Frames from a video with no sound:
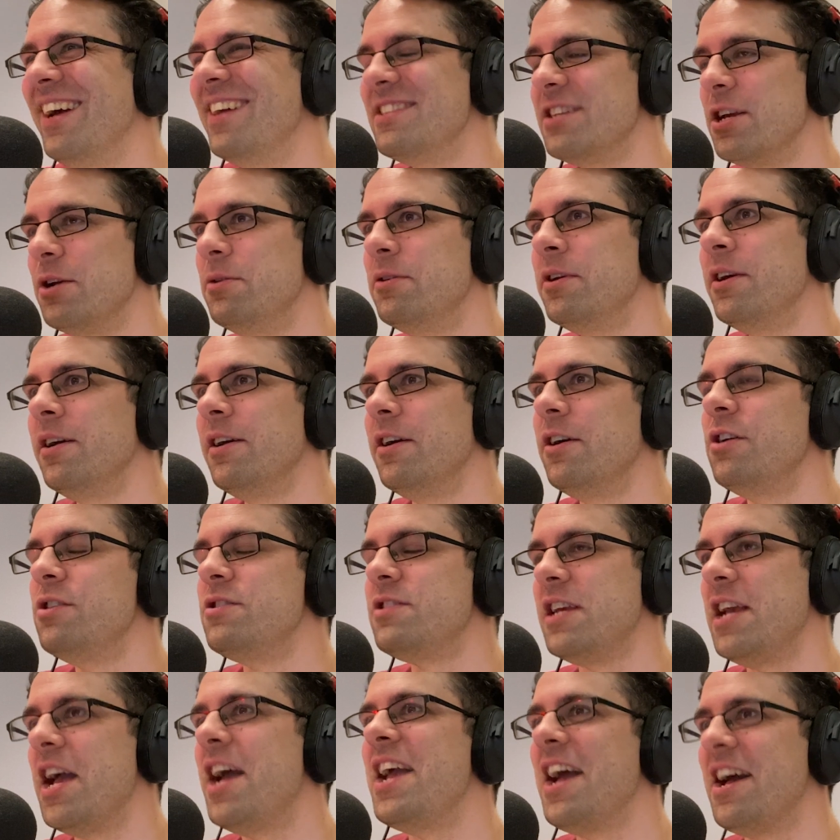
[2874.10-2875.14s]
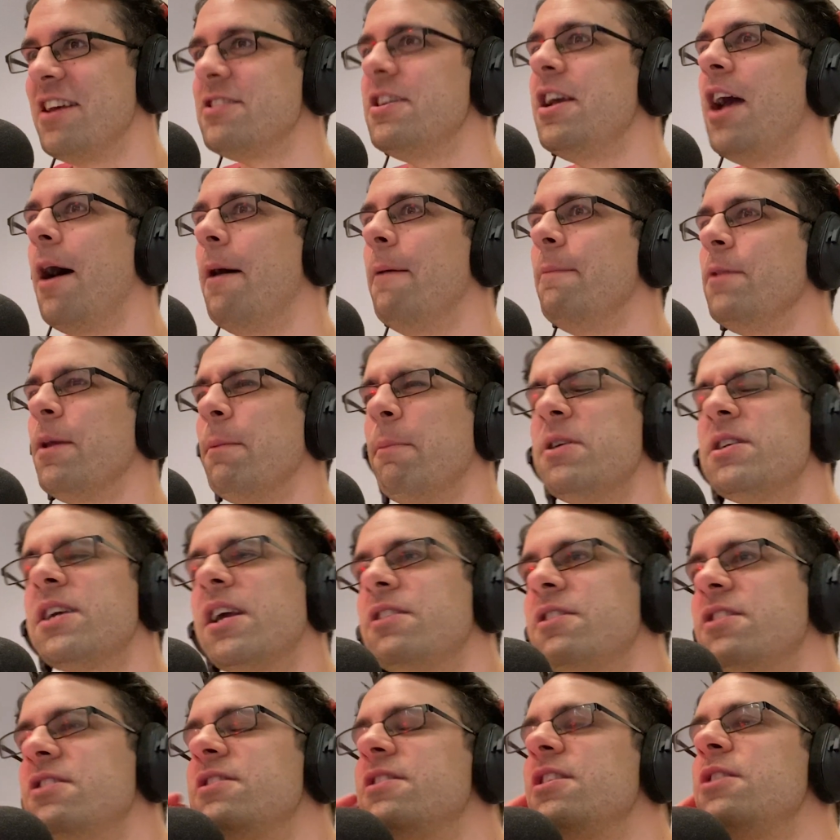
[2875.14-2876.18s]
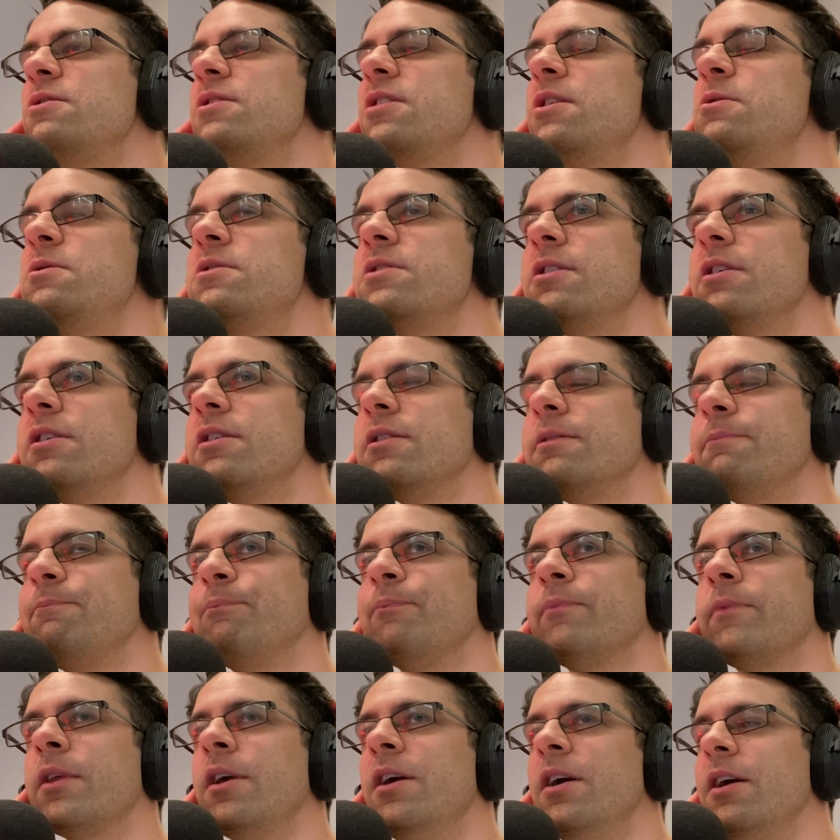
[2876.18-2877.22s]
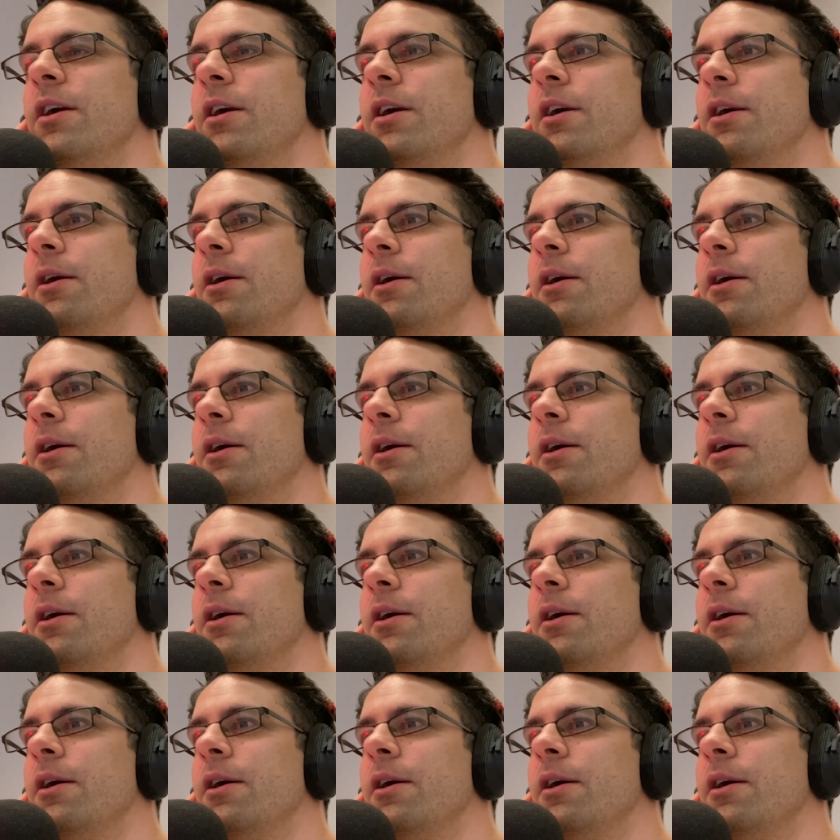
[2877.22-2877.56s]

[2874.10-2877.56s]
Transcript: 2. So yeah. But so there's 1